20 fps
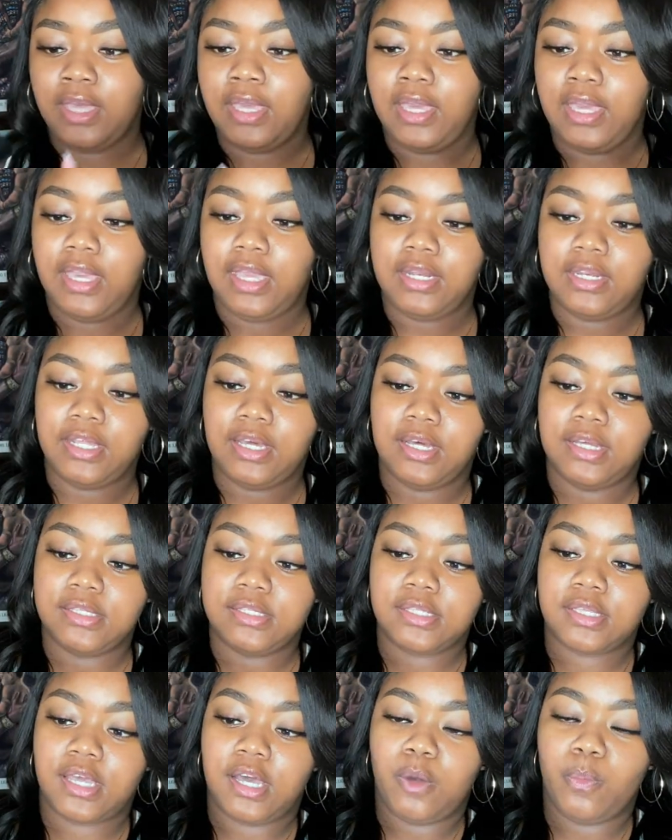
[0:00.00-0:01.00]
It does
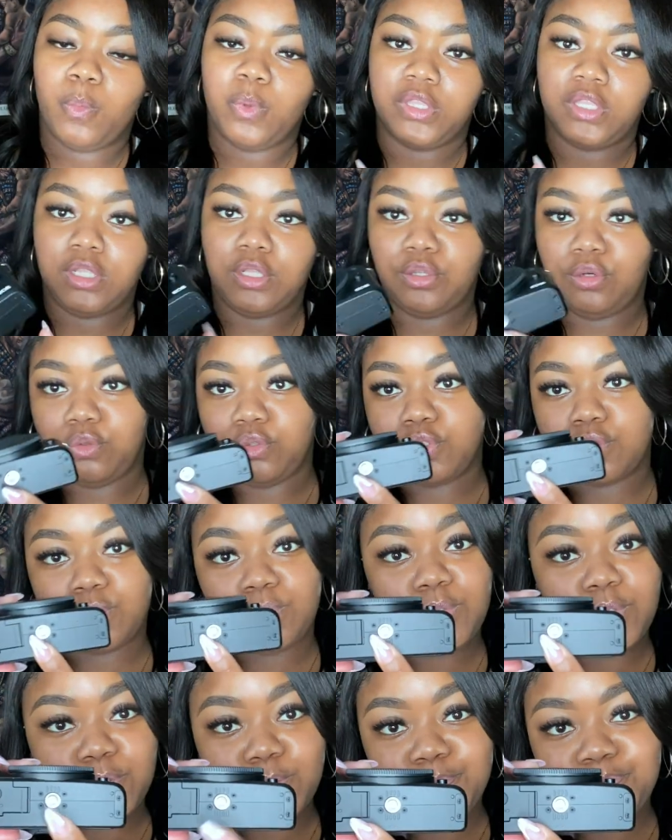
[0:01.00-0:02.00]
come with a little
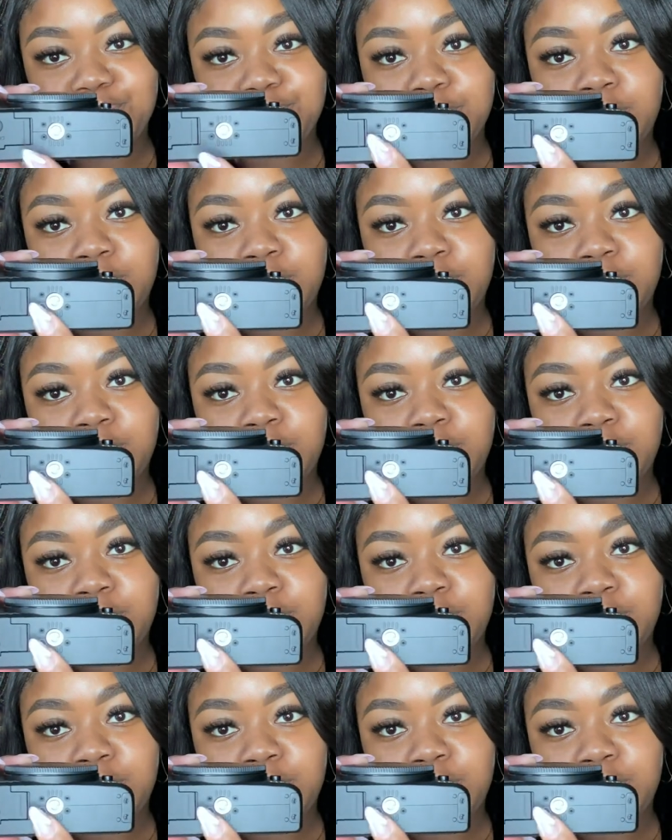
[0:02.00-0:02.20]
screw